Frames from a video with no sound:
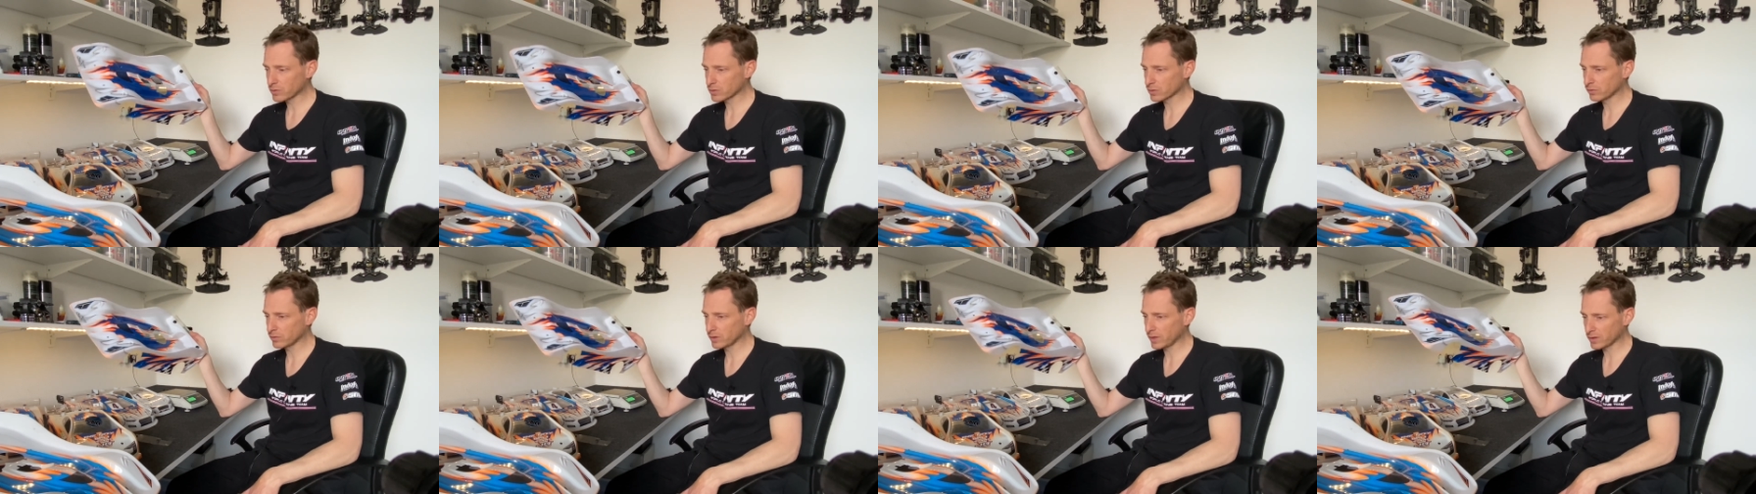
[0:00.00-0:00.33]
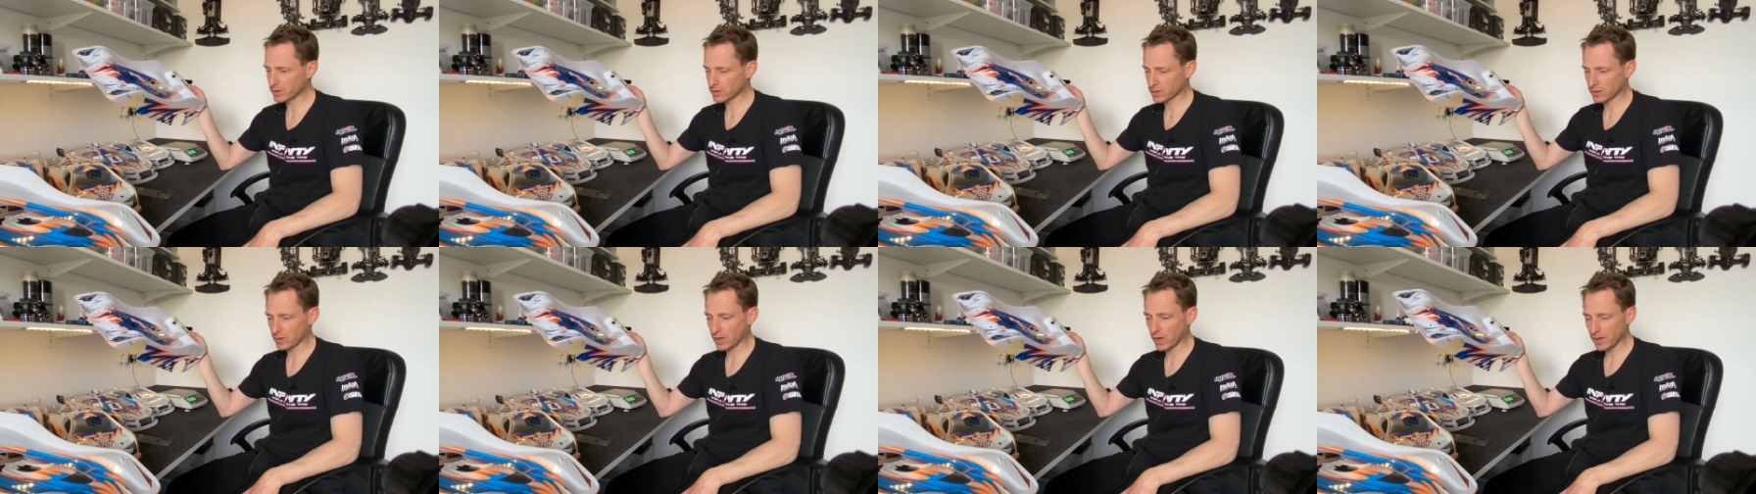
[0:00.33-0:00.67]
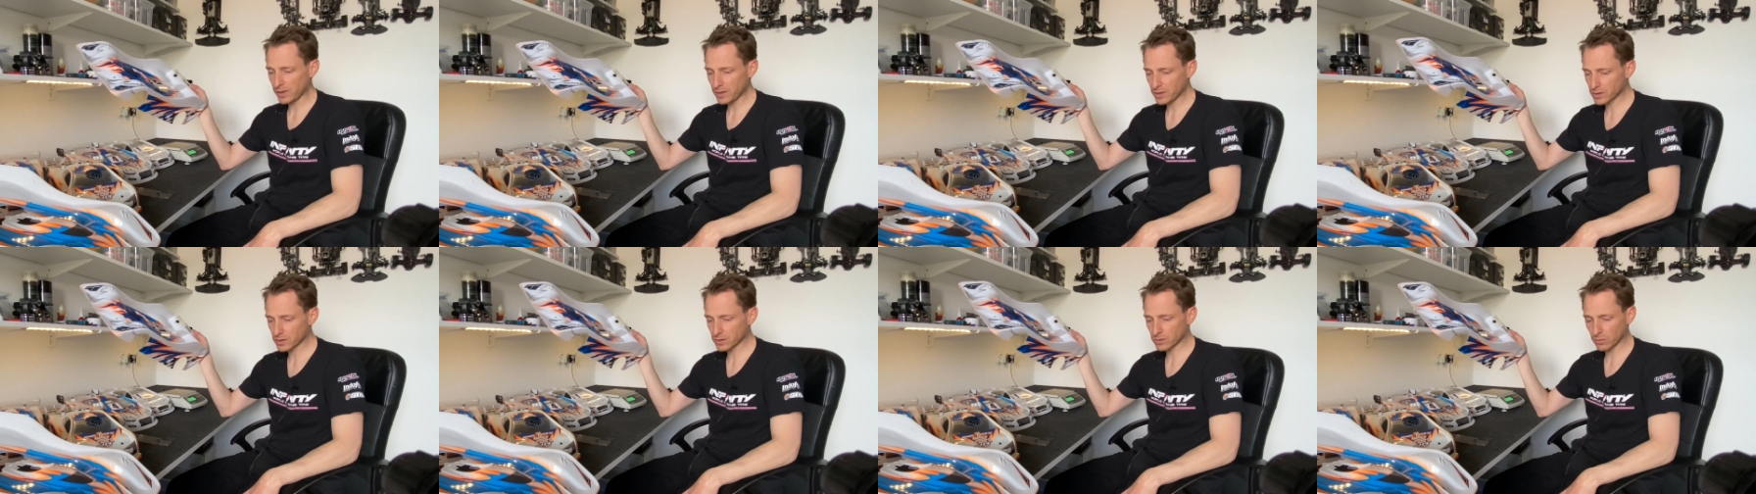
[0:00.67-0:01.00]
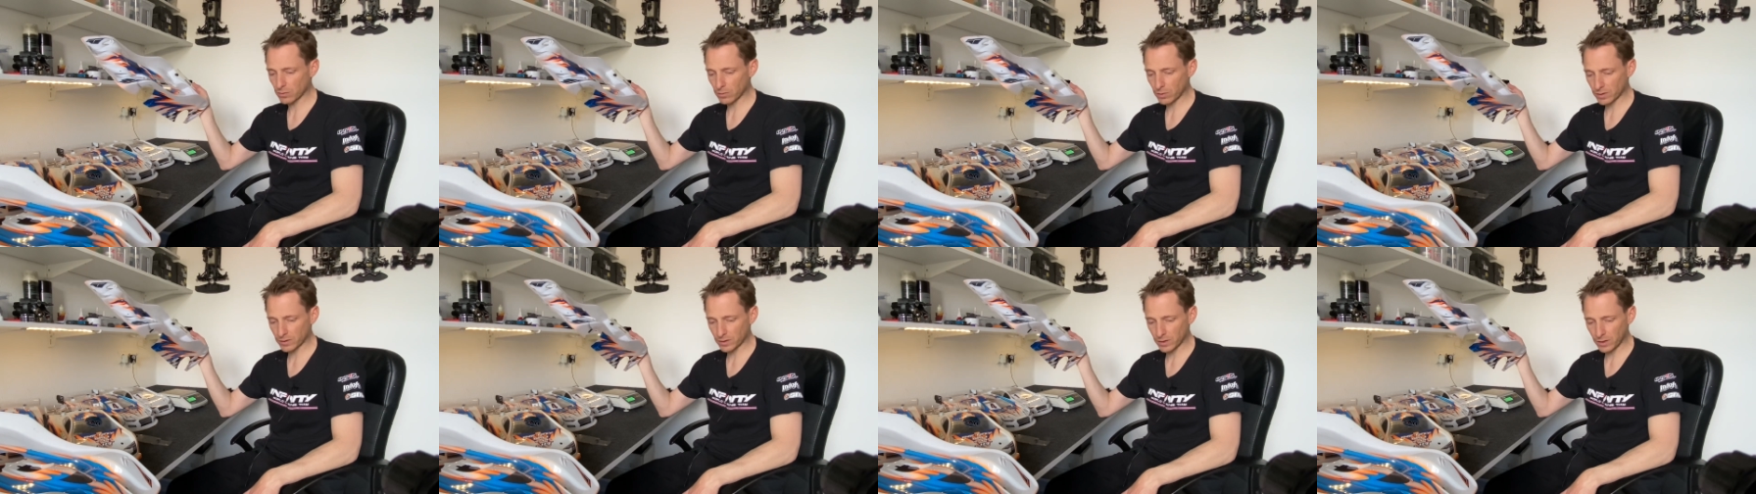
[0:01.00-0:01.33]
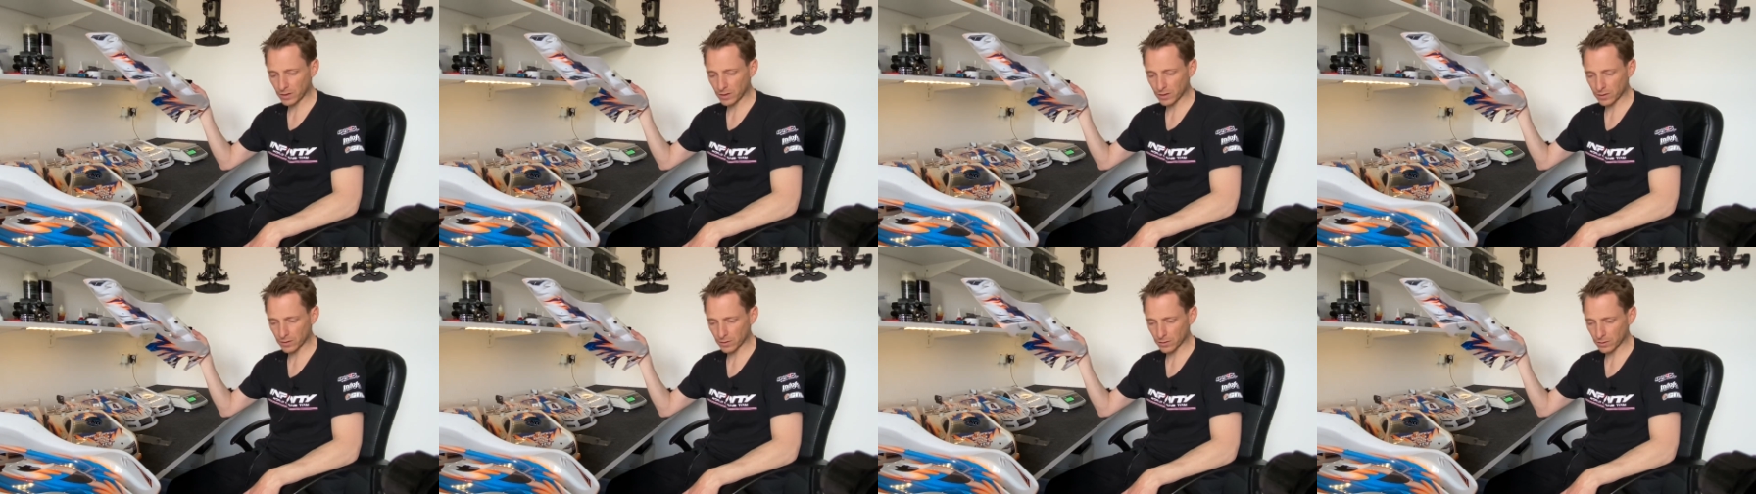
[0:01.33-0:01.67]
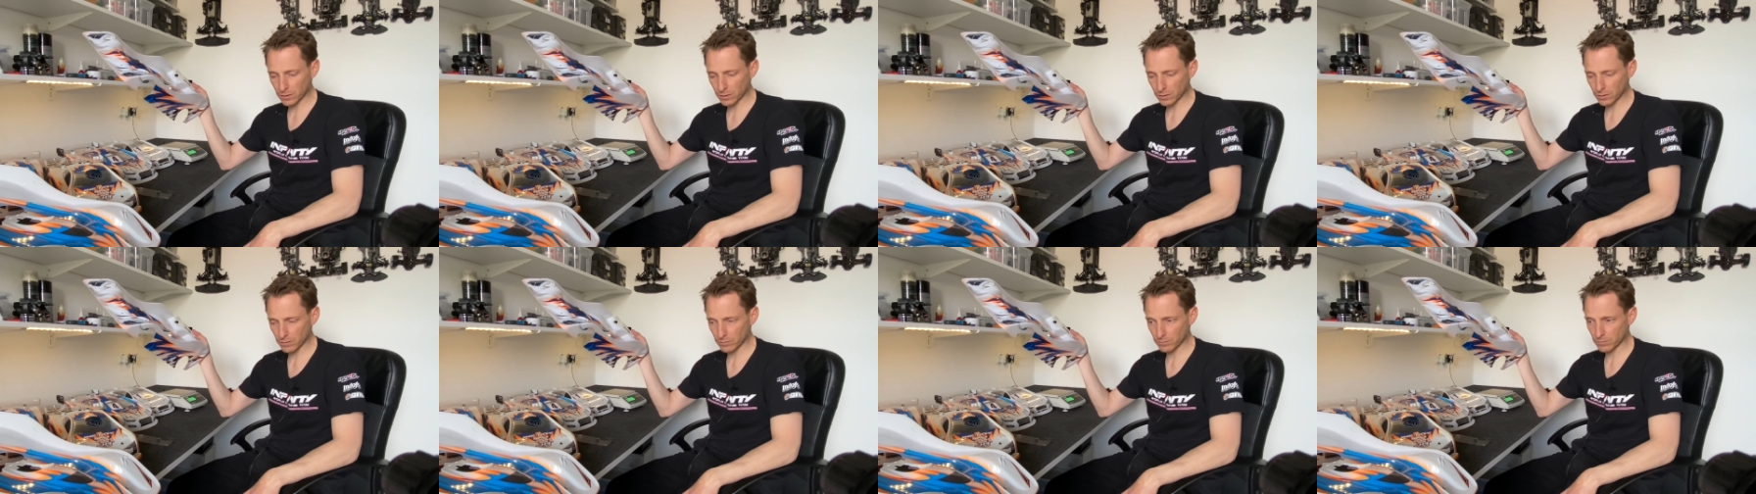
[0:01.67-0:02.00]
So that's nice. So I think,
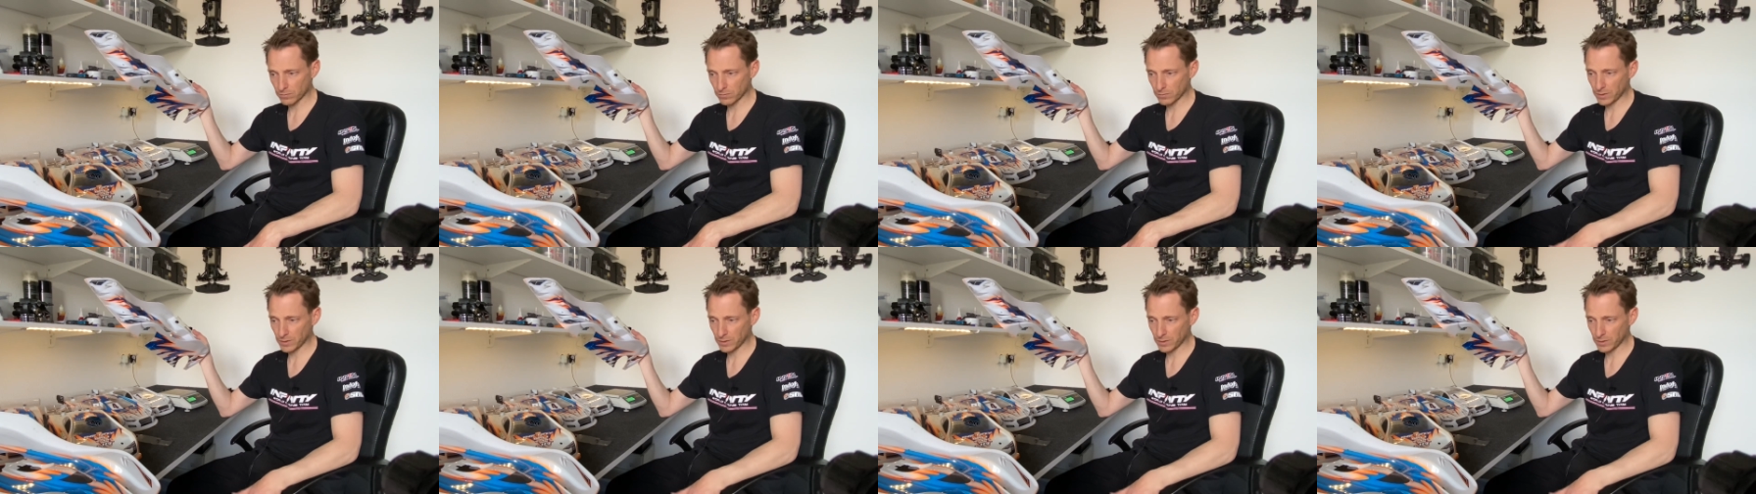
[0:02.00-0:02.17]
yeah,